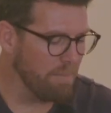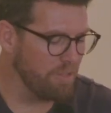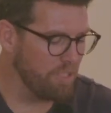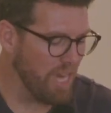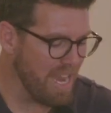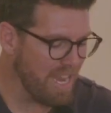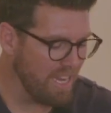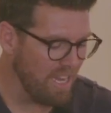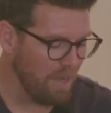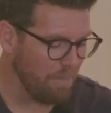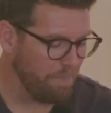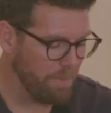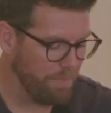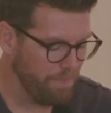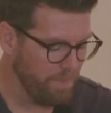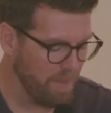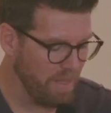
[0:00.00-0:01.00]
Jacob,
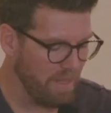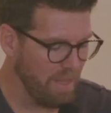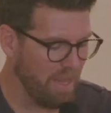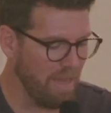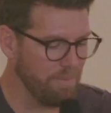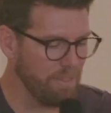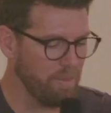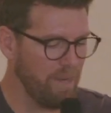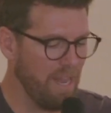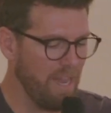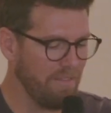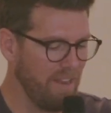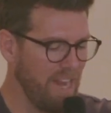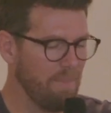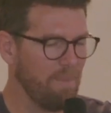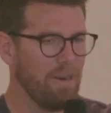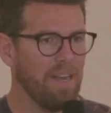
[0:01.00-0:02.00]
so we have
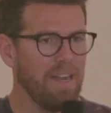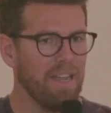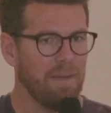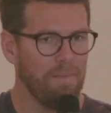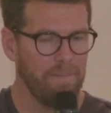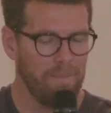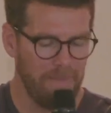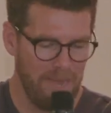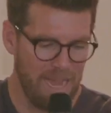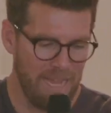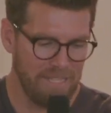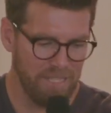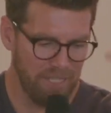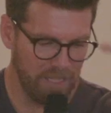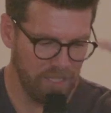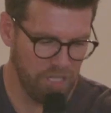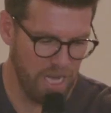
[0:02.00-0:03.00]
Abraham,
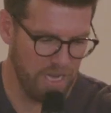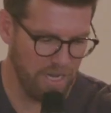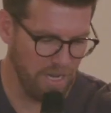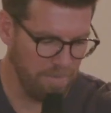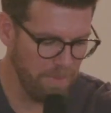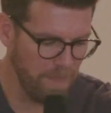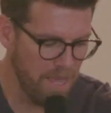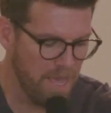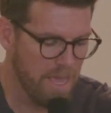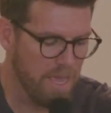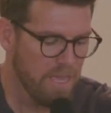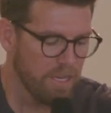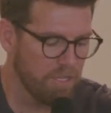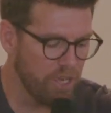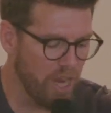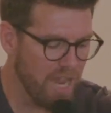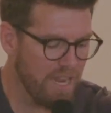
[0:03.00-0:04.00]
Isaac, Jacob.
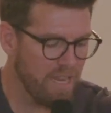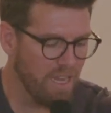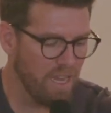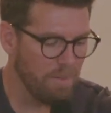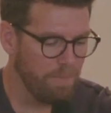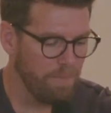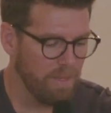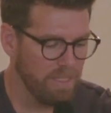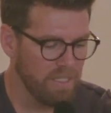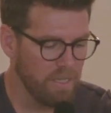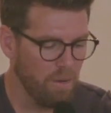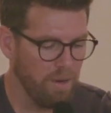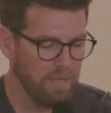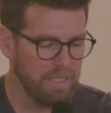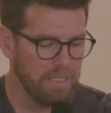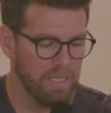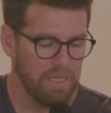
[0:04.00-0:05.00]
Jacob is
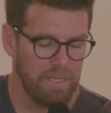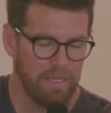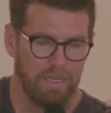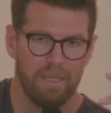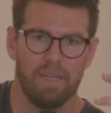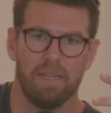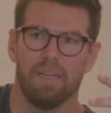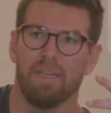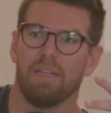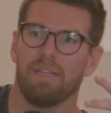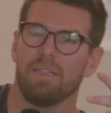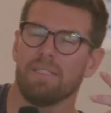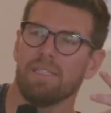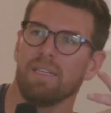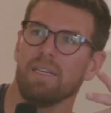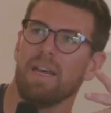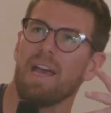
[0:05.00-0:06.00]
going to
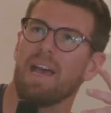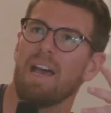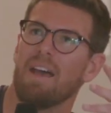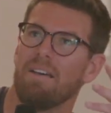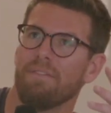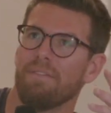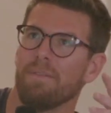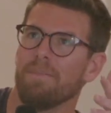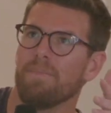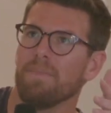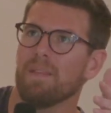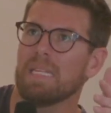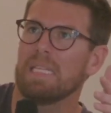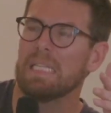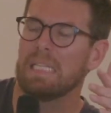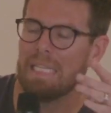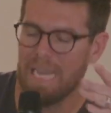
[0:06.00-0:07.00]
have
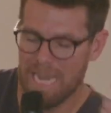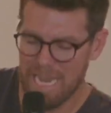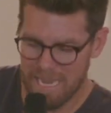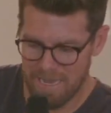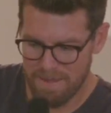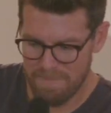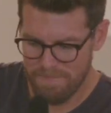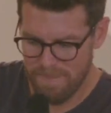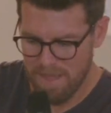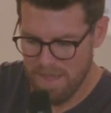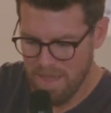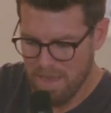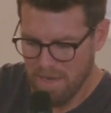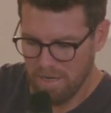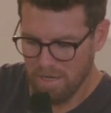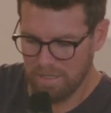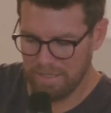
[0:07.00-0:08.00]
Leah
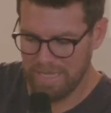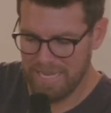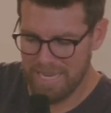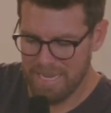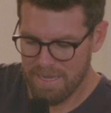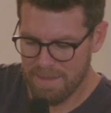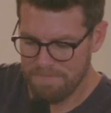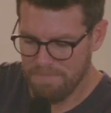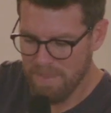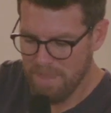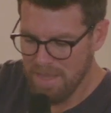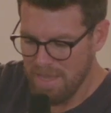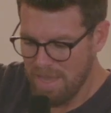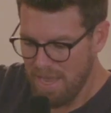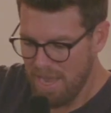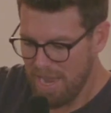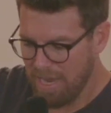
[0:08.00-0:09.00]

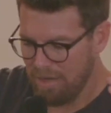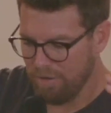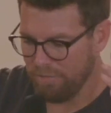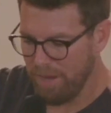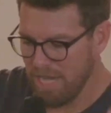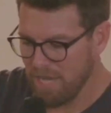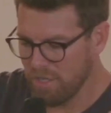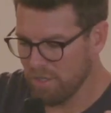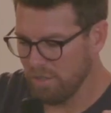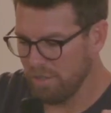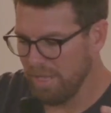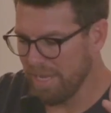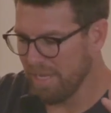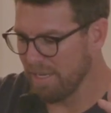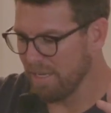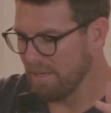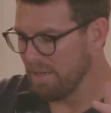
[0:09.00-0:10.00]
and Rachel
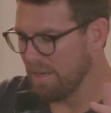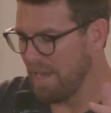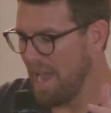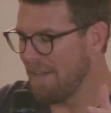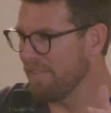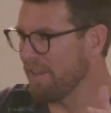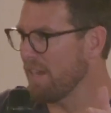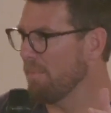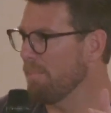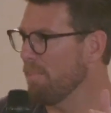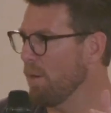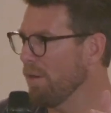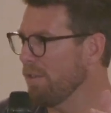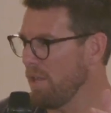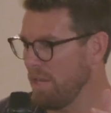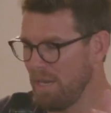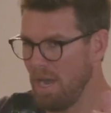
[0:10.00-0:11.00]
like have like a
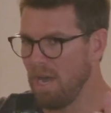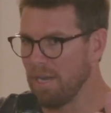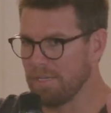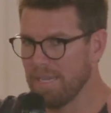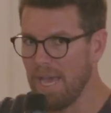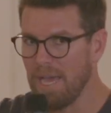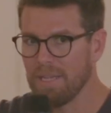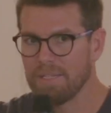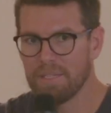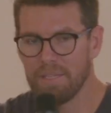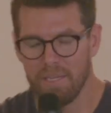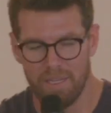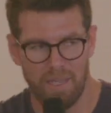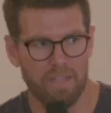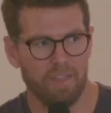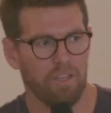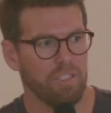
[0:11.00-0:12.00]
birthing contest.
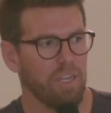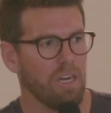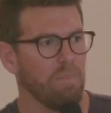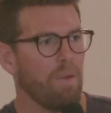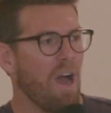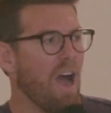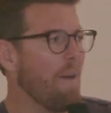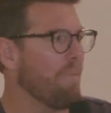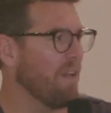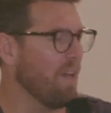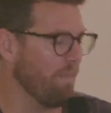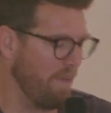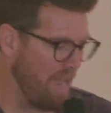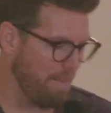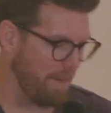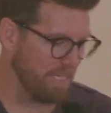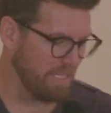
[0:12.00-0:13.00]
Like they start popping out
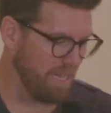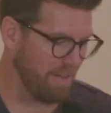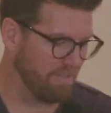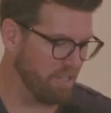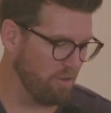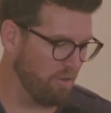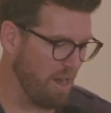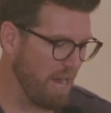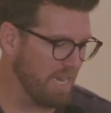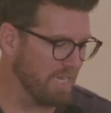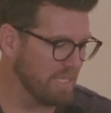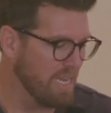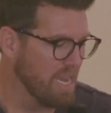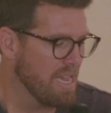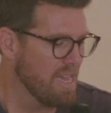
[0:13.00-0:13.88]
babies left and right